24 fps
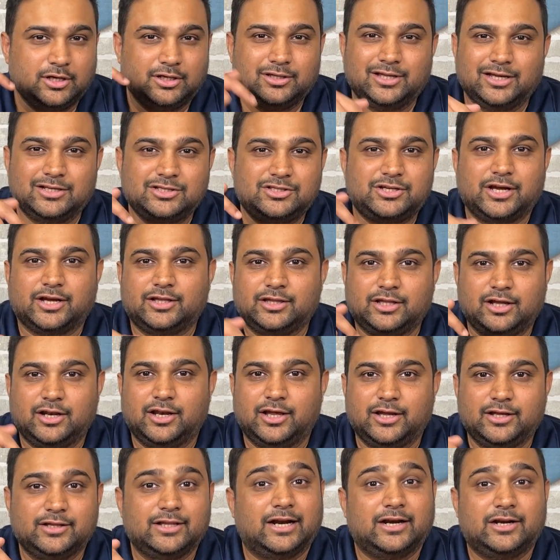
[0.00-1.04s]
then check the
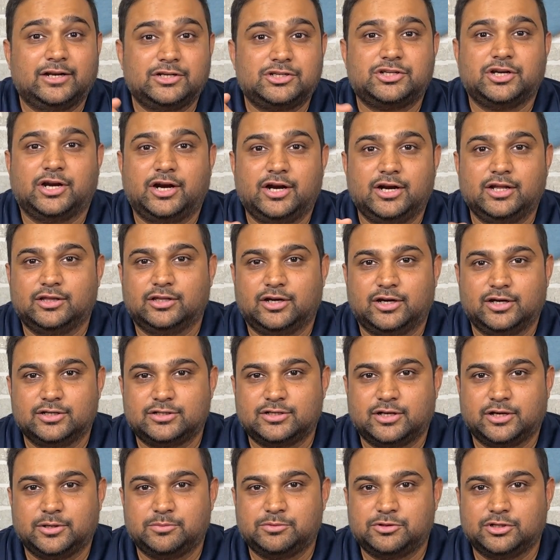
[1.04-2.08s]
link that is shared in the
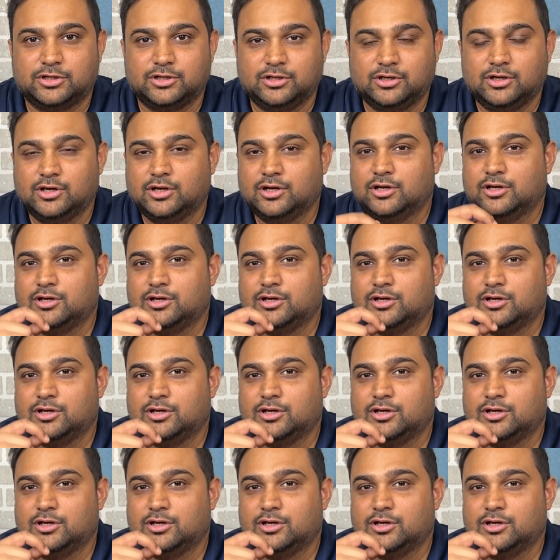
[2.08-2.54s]
description